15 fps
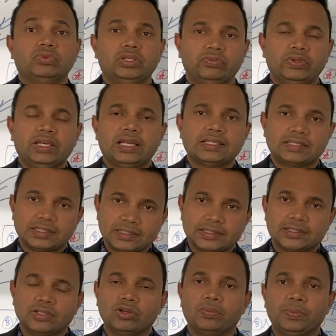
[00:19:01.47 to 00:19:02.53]
We will assess
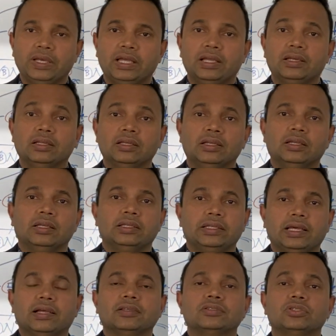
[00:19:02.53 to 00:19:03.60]
your plan.
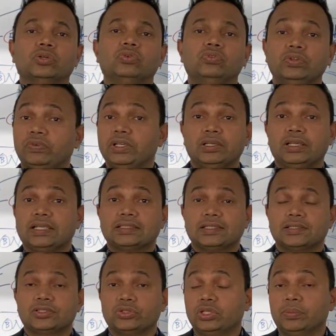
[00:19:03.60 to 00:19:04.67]
Yeah, so we will
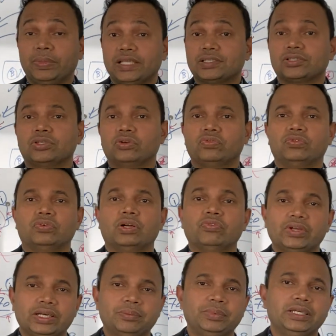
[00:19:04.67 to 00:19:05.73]
assess to the best of our
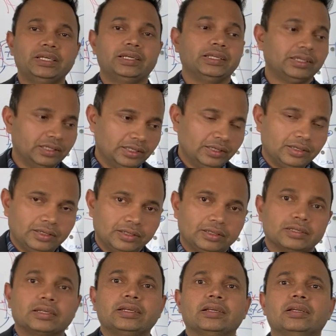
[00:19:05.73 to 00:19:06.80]
ability,
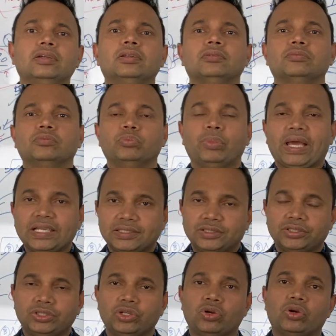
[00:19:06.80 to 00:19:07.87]
match
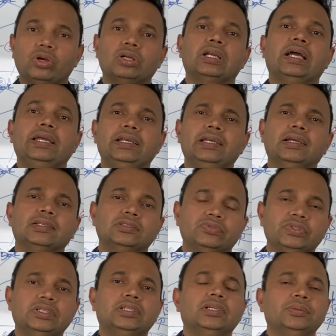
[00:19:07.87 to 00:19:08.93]
your ideas
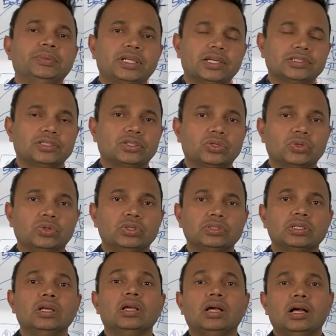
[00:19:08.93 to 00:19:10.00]
with the immigration rules,
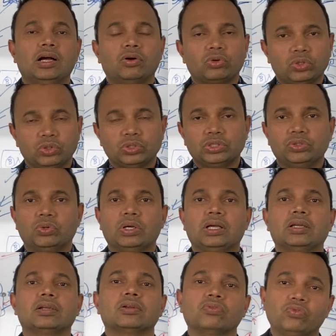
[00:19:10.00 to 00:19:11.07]
how close you
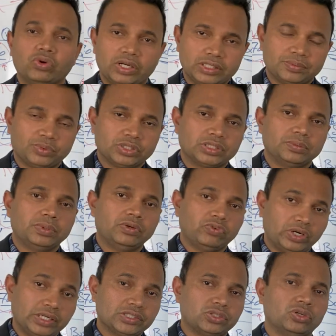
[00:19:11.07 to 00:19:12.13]
are, what is possible,
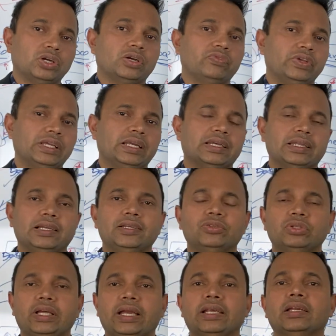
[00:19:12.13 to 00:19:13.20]
what is not. We can tell you
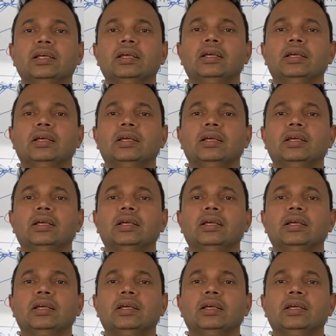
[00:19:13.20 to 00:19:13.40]
that,